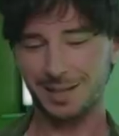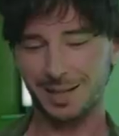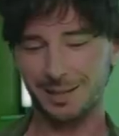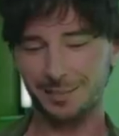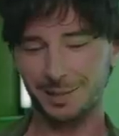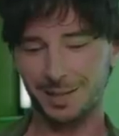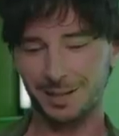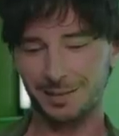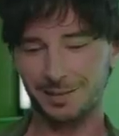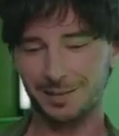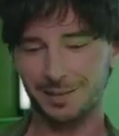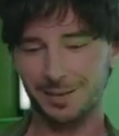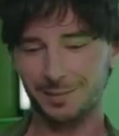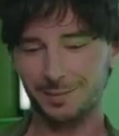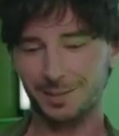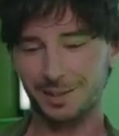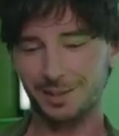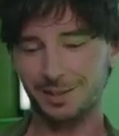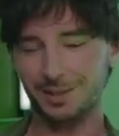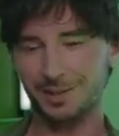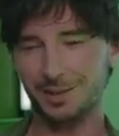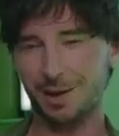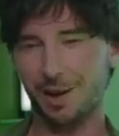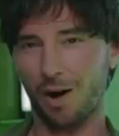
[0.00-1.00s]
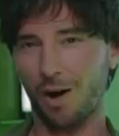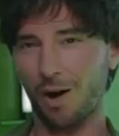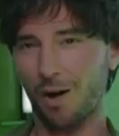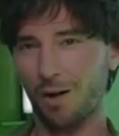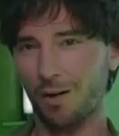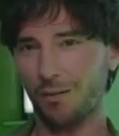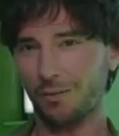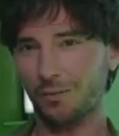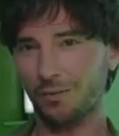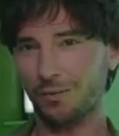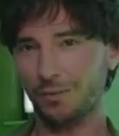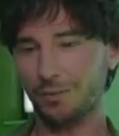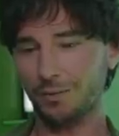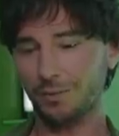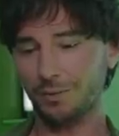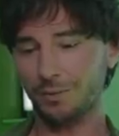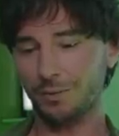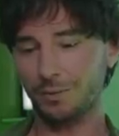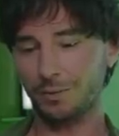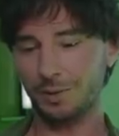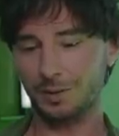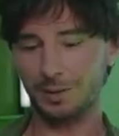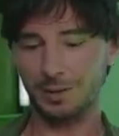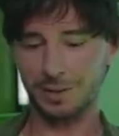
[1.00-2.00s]
say, man, something is off
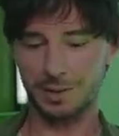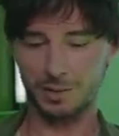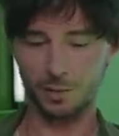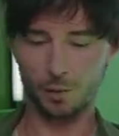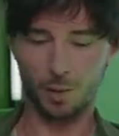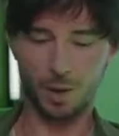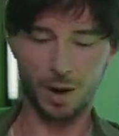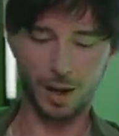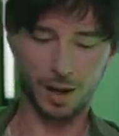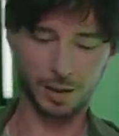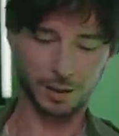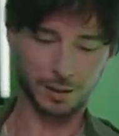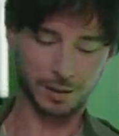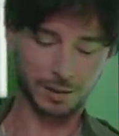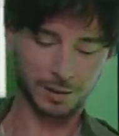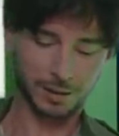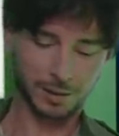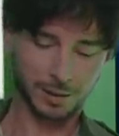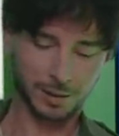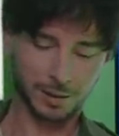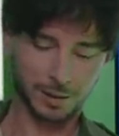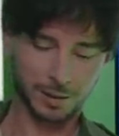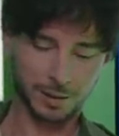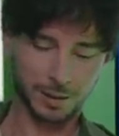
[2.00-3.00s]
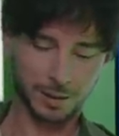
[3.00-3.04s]
with this water.